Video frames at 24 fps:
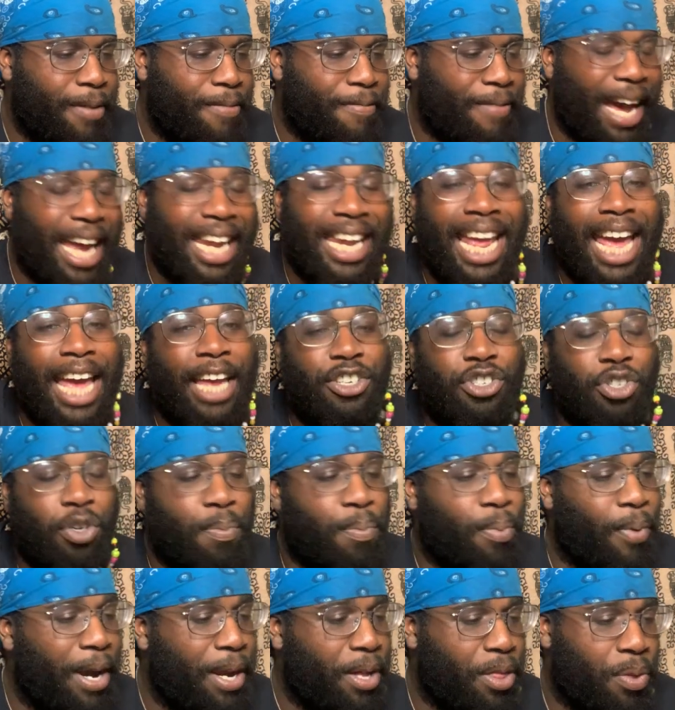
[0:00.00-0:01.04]
financial
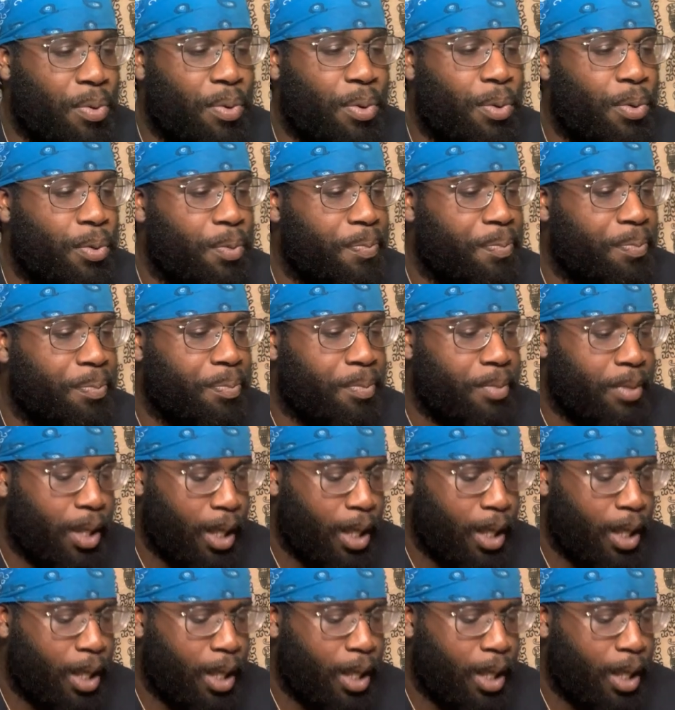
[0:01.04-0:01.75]
breakthrough.